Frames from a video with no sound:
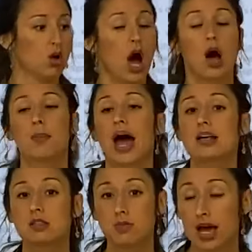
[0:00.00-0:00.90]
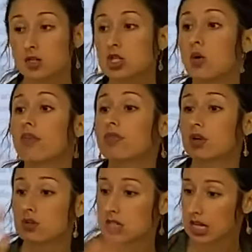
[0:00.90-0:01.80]
I'll pass it back to you on
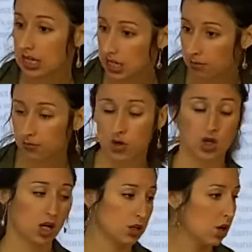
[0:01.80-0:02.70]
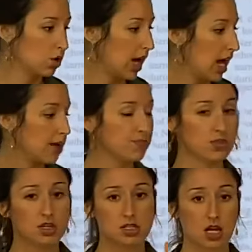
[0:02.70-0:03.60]
Thursday to keep, okay?
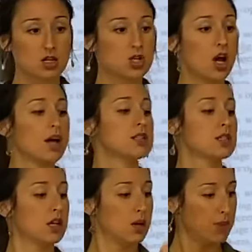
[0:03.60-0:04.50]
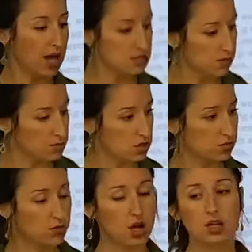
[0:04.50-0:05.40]
Scantrons, pass them up to the
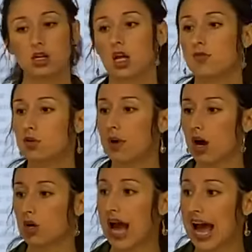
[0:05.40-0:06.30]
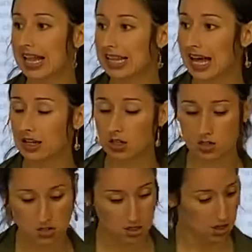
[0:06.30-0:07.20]
front. Grab the
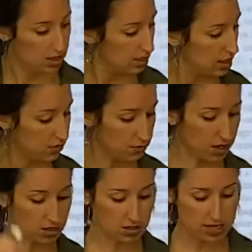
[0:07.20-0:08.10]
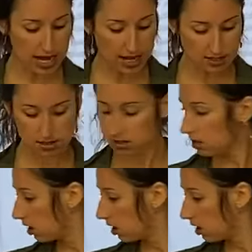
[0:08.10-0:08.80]
highlighters, leave them on your desk.